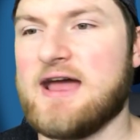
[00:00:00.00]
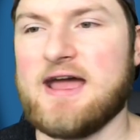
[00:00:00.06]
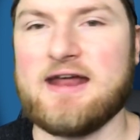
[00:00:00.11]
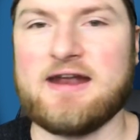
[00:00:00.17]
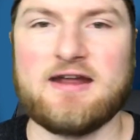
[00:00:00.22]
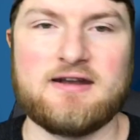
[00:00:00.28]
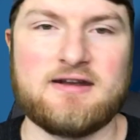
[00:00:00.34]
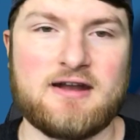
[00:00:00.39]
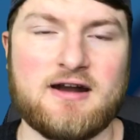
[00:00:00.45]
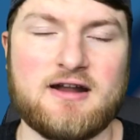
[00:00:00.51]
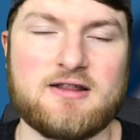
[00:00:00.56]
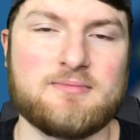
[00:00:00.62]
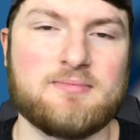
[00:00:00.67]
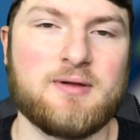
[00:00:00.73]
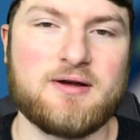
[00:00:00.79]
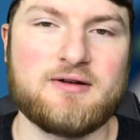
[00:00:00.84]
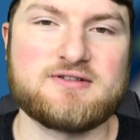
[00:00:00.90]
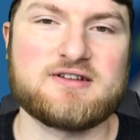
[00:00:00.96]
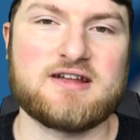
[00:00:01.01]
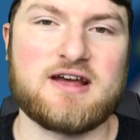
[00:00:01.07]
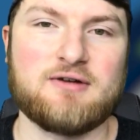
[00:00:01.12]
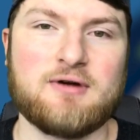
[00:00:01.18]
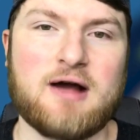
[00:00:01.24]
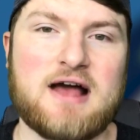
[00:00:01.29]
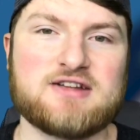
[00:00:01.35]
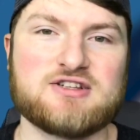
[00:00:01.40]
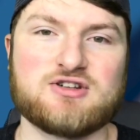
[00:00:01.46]
And none of the players on
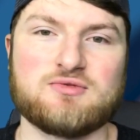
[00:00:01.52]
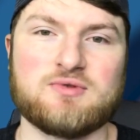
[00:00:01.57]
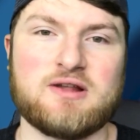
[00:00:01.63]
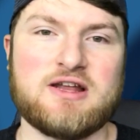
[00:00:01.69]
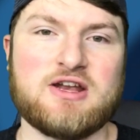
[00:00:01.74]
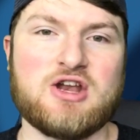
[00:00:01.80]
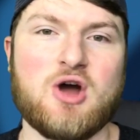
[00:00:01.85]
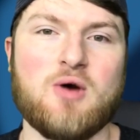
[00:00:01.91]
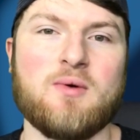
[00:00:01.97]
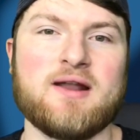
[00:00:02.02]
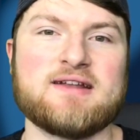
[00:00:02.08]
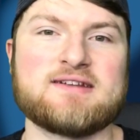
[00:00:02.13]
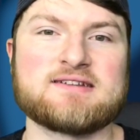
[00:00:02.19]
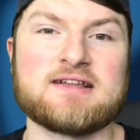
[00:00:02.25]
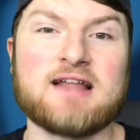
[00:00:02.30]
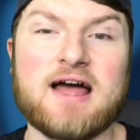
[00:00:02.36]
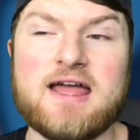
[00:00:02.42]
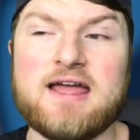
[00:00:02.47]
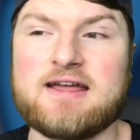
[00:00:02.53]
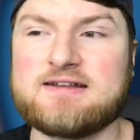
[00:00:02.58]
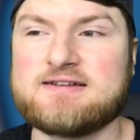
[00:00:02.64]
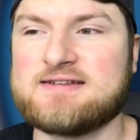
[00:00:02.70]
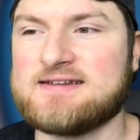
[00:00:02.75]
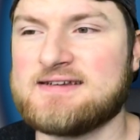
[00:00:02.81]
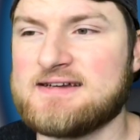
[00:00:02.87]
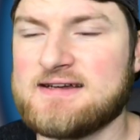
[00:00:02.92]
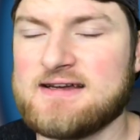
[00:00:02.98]
that roster really know what it's
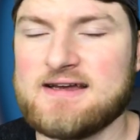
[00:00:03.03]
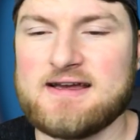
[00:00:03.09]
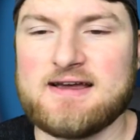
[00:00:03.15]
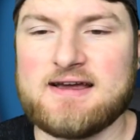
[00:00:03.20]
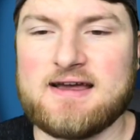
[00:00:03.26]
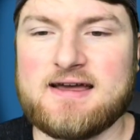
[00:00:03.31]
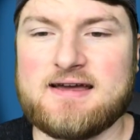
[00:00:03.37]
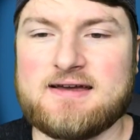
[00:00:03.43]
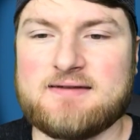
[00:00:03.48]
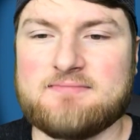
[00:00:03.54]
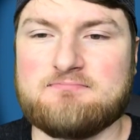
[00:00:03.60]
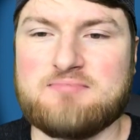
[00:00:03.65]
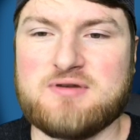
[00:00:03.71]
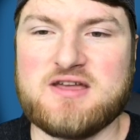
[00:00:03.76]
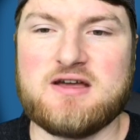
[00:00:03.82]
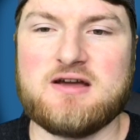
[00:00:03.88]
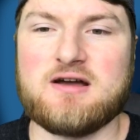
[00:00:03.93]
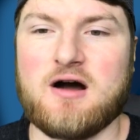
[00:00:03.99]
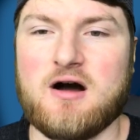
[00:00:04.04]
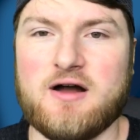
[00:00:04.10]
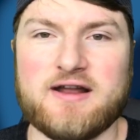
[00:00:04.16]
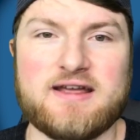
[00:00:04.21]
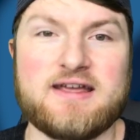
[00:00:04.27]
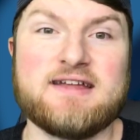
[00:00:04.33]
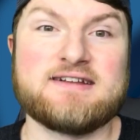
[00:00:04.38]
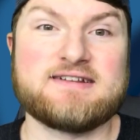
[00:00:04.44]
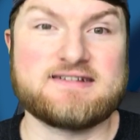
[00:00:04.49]
like to be
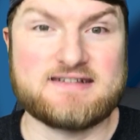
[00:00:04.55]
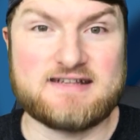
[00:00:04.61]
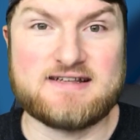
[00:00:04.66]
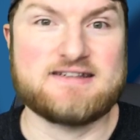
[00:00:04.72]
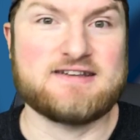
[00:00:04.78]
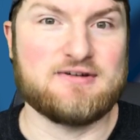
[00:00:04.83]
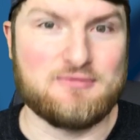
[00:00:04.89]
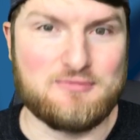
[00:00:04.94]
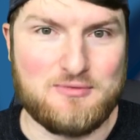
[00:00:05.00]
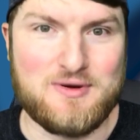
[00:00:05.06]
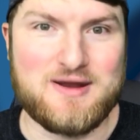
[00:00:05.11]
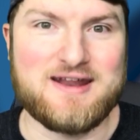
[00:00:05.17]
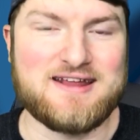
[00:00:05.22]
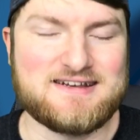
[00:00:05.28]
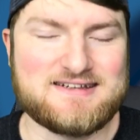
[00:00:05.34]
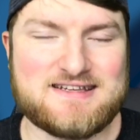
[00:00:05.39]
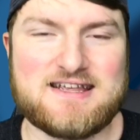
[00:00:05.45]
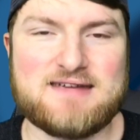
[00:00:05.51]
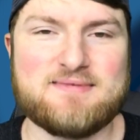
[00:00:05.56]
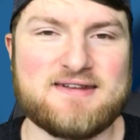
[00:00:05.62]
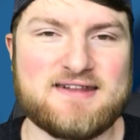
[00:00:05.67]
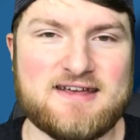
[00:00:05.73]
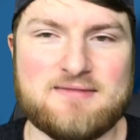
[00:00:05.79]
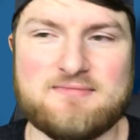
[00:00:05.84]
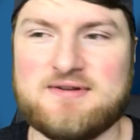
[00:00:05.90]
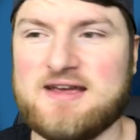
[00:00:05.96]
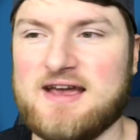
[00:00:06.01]
on a consistent winning team in
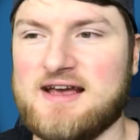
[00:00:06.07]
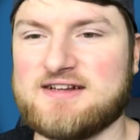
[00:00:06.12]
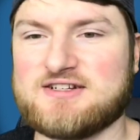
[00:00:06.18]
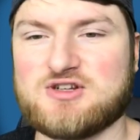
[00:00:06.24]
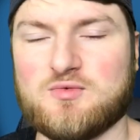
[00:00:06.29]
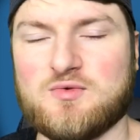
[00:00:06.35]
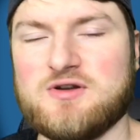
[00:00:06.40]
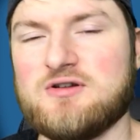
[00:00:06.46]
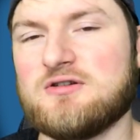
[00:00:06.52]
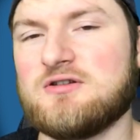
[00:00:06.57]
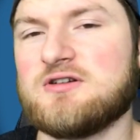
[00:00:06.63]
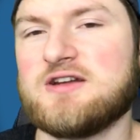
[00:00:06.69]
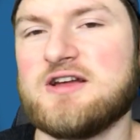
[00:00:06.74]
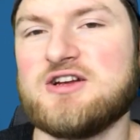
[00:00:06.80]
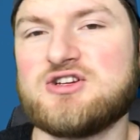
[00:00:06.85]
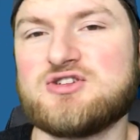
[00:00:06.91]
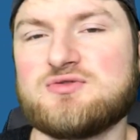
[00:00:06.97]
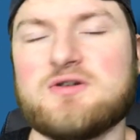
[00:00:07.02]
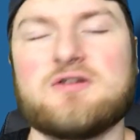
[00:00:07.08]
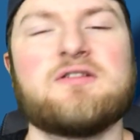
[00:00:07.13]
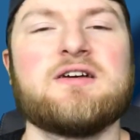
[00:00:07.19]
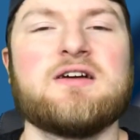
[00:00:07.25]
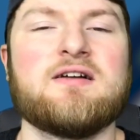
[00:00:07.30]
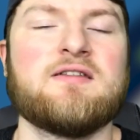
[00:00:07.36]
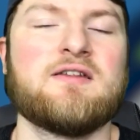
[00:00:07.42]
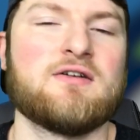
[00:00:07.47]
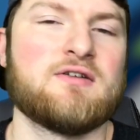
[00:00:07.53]
the NBA. So when you're looking
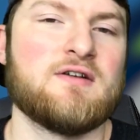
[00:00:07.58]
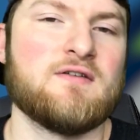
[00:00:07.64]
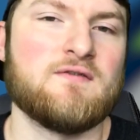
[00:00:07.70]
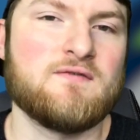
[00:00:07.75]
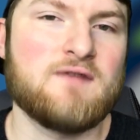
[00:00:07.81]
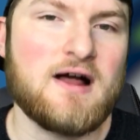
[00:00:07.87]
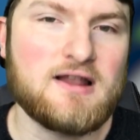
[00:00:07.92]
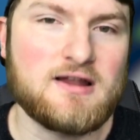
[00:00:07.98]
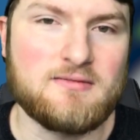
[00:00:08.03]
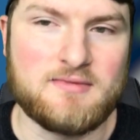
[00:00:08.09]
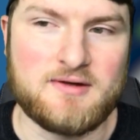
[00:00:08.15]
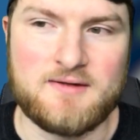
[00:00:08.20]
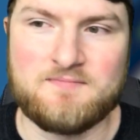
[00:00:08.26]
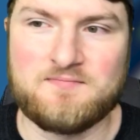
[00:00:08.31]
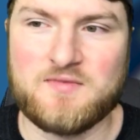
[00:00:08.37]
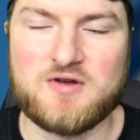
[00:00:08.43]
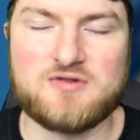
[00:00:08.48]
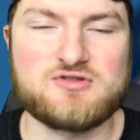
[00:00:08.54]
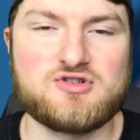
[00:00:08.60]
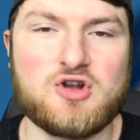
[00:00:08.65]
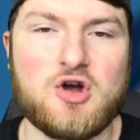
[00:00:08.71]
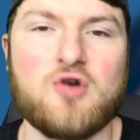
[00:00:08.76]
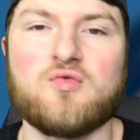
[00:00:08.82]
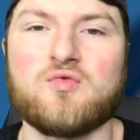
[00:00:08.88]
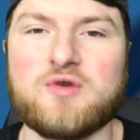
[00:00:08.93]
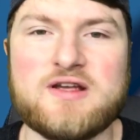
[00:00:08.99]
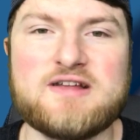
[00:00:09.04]
strictly at their development, there's
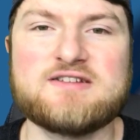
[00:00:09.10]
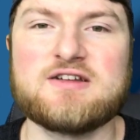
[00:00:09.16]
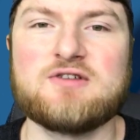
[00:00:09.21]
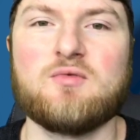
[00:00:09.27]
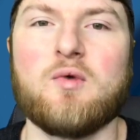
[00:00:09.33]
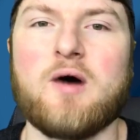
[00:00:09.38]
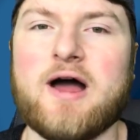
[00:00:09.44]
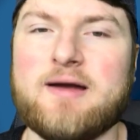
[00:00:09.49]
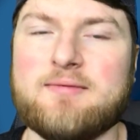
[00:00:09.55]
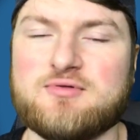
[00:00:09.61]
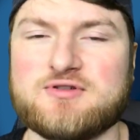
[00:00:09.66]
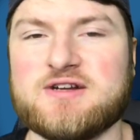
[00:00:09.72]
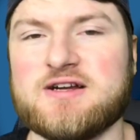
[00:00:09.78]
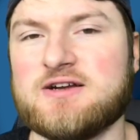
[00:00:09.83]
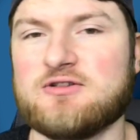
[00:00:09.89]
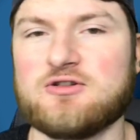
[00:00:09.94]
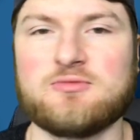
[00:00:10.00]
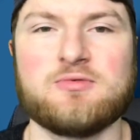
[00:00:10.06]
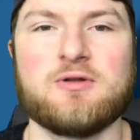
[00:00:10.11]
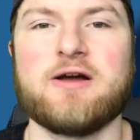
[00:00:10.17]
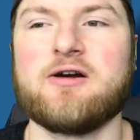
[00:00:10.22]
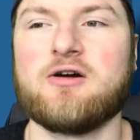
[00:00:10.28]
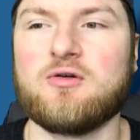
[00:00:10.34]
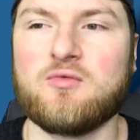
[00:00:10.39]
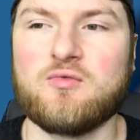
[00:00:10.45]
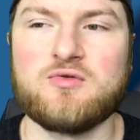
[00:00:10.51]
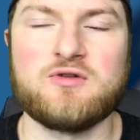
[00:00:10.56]
no reason why a particular
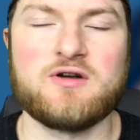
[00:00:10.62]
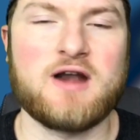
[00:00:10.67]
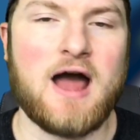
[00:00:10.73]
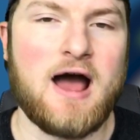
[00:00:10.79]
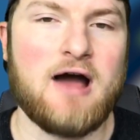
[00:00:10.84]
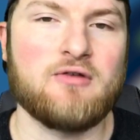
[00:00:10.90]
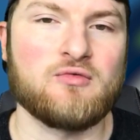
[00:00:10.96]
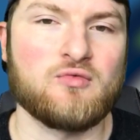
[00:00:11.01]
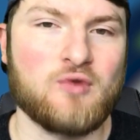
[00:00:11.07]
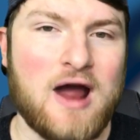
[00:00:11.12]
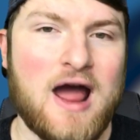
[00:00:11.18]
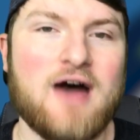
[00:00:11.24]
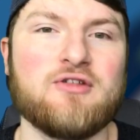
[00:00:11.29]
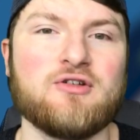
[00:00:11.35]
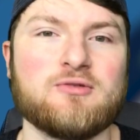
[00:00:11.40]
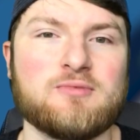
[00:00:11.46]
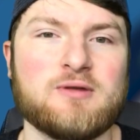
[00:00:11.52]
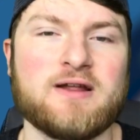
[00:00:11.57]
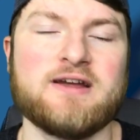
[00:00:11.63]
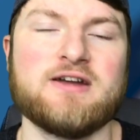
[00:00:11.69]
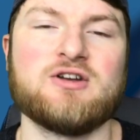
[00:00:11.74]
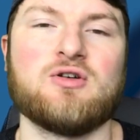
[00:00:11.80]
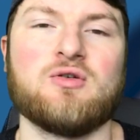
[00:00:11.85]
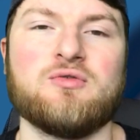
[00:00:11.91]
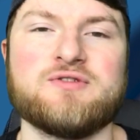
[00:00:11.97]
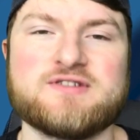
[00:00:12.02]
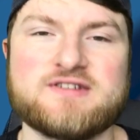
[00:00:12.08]
player would not rather play
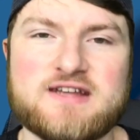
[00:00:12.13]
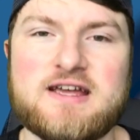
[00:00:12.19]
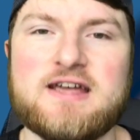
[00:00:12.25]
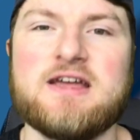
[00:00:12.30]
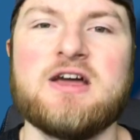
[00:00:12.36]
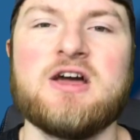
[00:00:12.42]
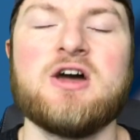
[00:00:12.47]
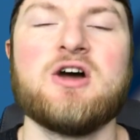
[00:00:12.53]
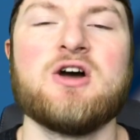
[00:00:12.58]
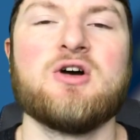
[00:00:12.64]
in Golden State